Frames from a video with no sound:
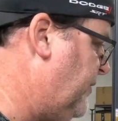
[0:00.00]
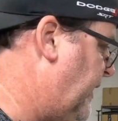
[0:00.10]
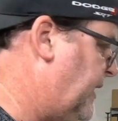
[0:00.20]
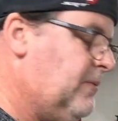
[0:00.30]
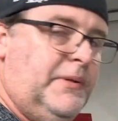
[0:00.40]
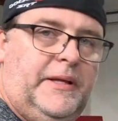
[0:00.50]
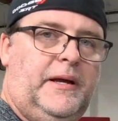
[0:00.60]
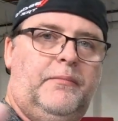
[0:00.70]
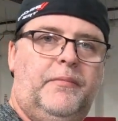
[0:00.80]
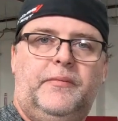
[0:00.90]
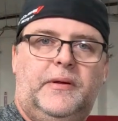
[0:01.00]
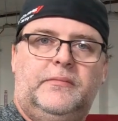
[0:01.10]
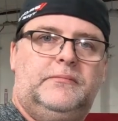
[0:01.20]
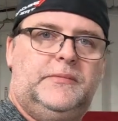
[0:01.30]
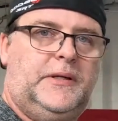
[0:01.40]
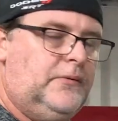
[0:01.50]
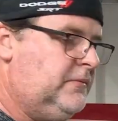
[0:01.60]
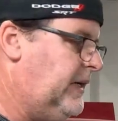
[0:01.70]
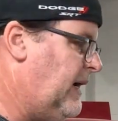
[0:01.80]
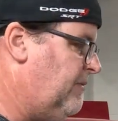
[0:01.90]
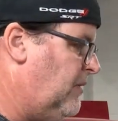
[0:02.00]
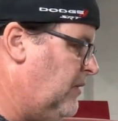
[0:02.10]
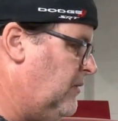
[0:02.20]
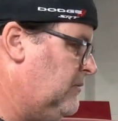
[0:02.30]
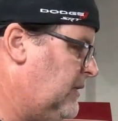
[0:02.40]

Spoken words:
freehand it, but they, you know, they have it all.